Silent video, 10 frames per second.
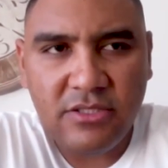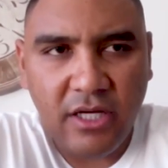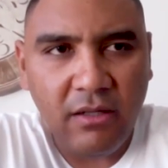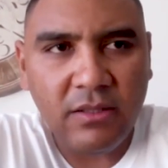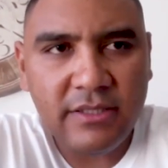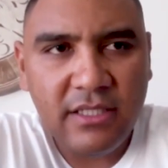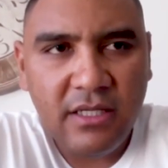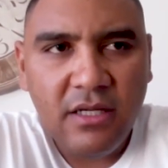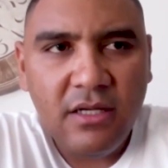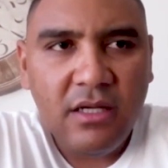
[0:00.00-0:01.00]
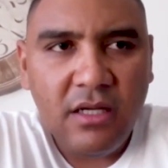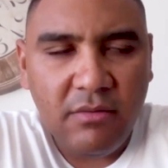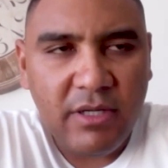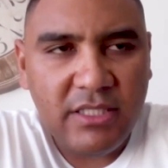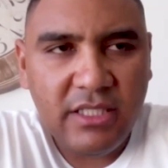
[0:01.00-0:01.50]
gels
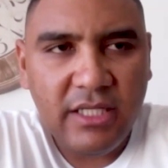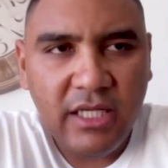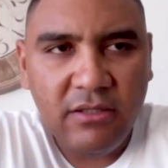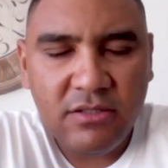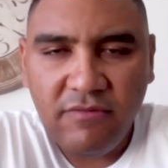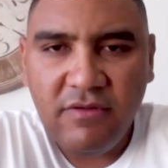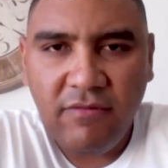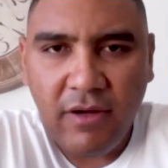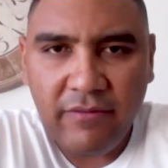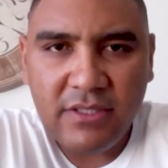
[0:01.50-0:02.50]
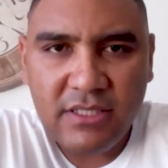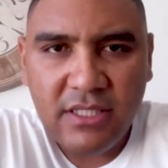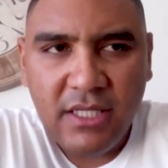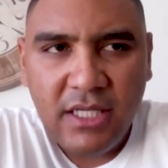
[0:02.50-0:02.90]
uh, basically kills off the virus.